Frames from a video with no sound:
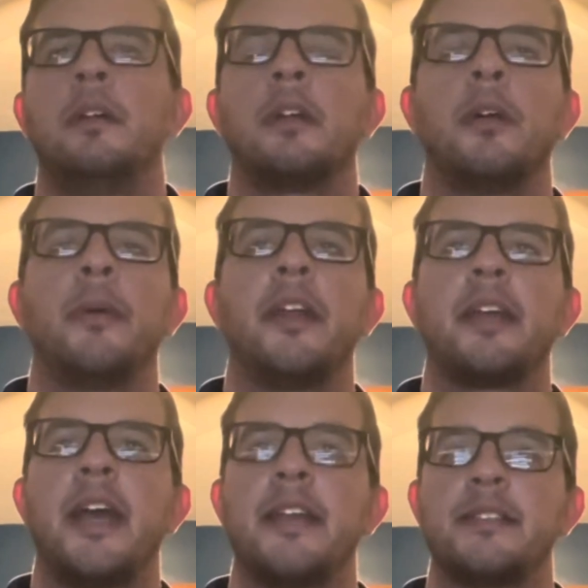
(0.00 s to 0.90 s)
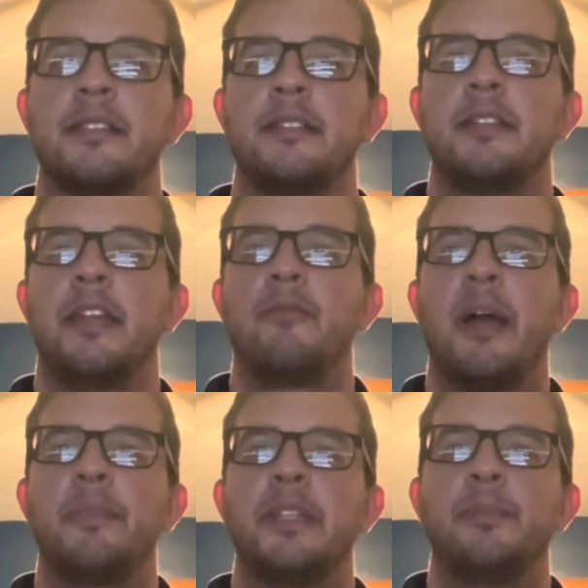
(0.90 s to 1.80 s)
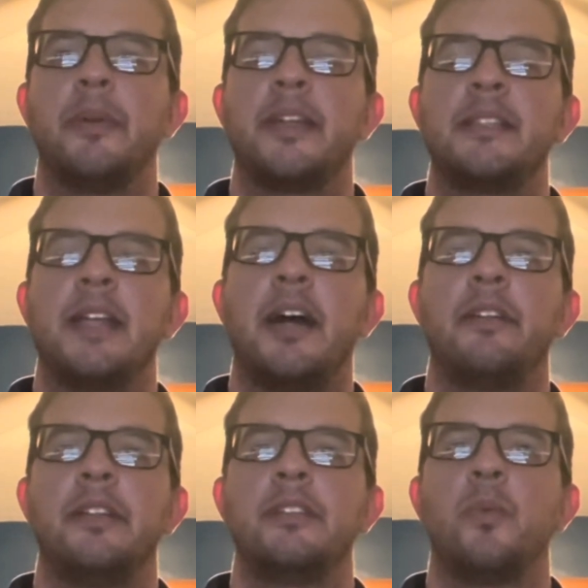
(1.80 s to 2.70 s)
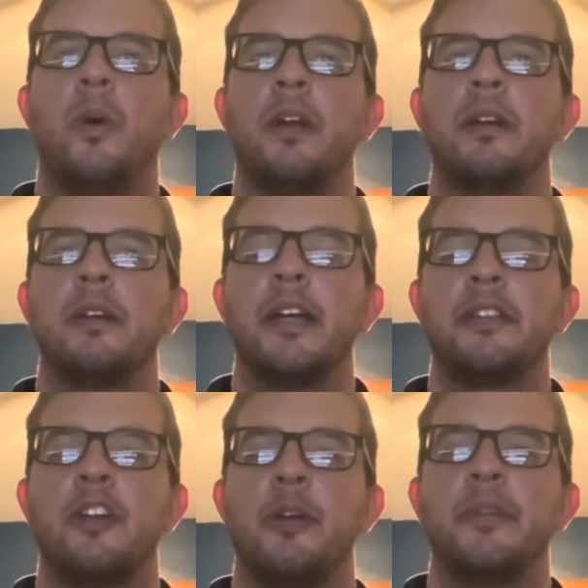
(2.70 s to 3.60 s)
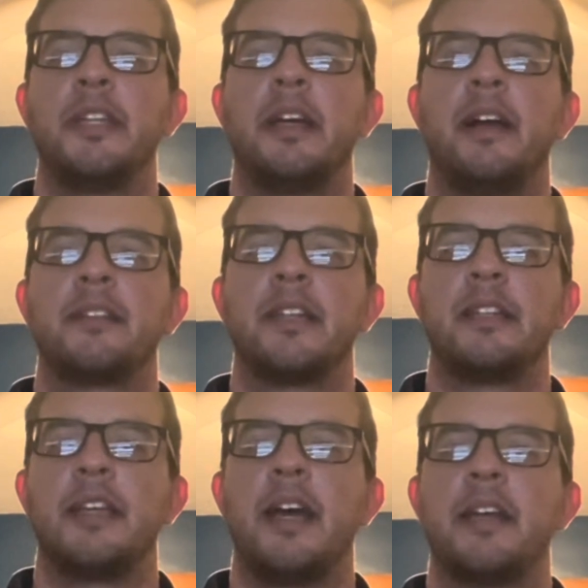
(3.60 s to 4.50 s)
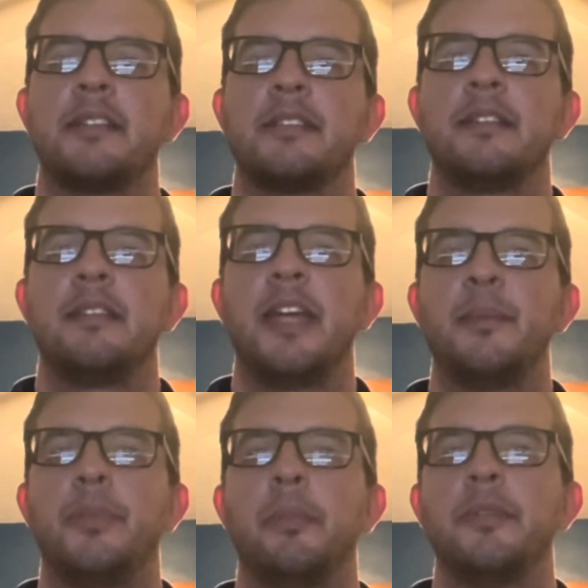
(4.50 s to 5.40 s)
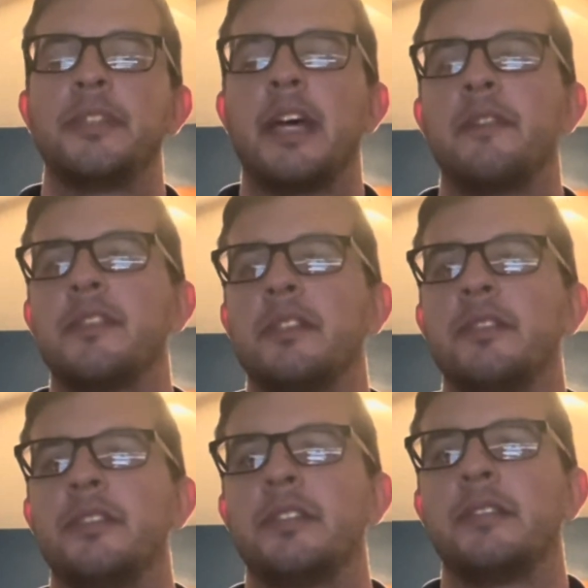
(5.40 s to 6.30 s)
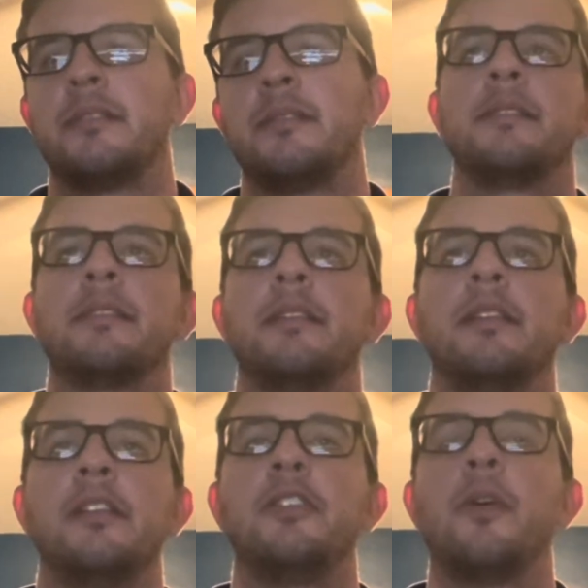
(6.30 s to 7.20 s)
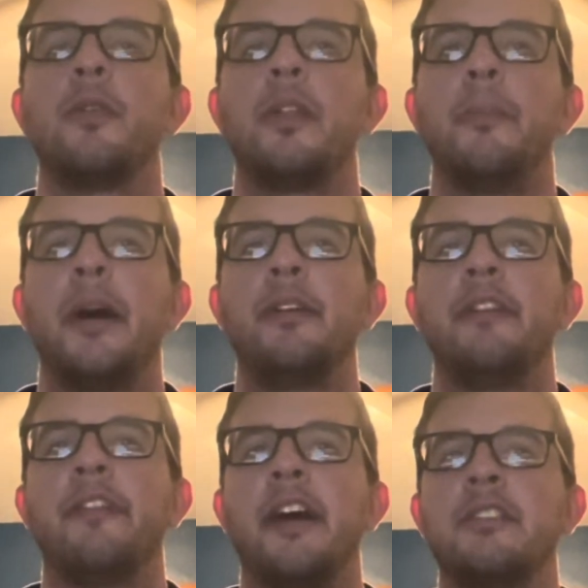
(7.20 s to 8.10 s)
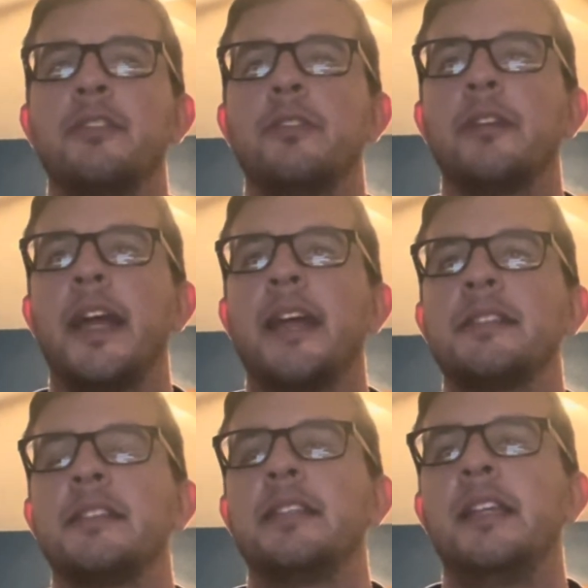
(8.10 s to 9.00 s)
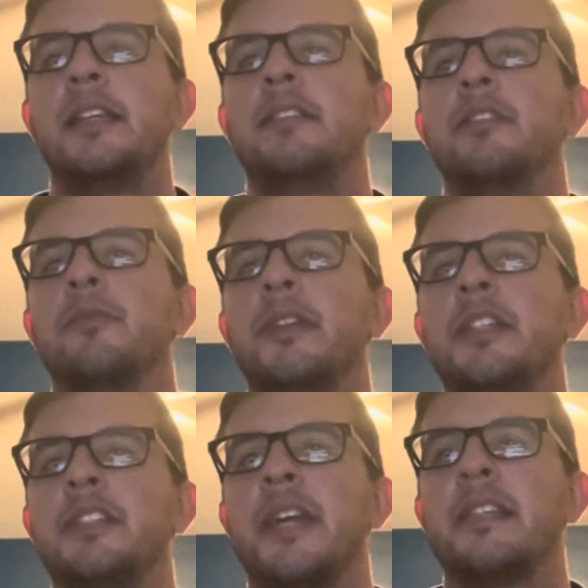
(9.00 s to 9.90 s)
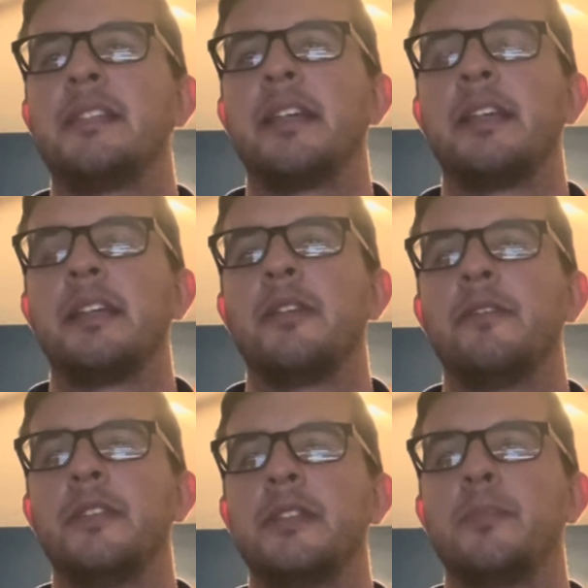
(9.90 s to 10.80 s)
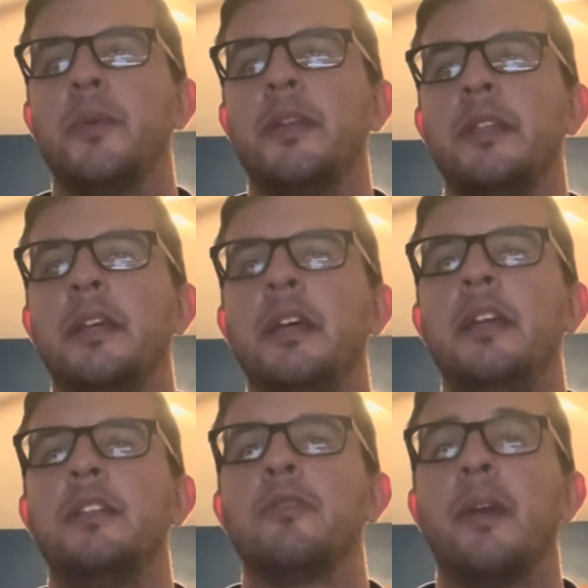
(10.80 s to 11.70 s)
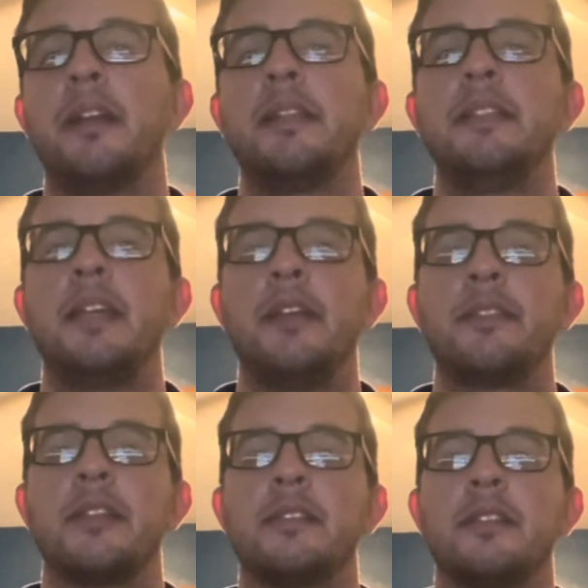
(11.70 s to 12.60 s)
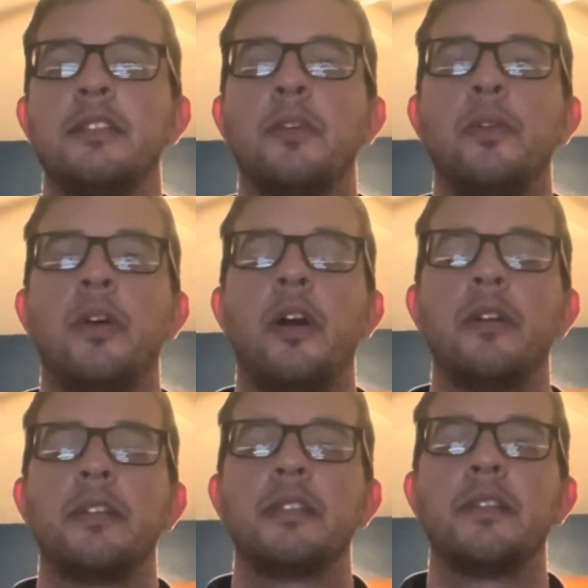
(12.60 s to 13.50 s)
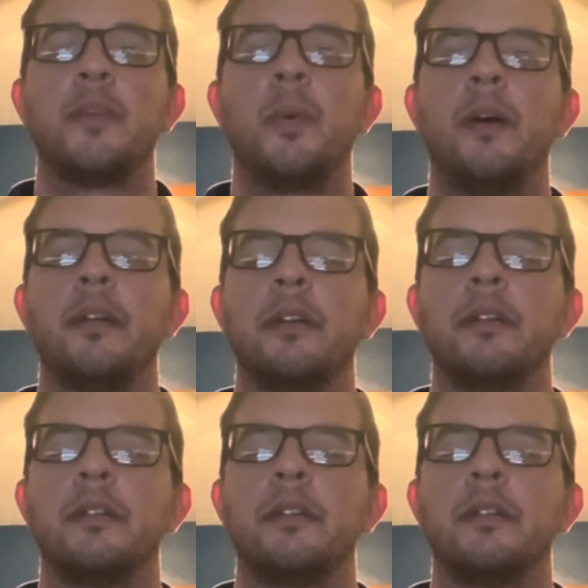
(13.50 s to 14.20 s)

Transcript: Carbonic acid then rapidly breaks down into water and carbon dioxide gas that bubbles out of solution. The total amount of hydrochloric acid needed to reach that second equivalence point directly tells us the total hardness of the water.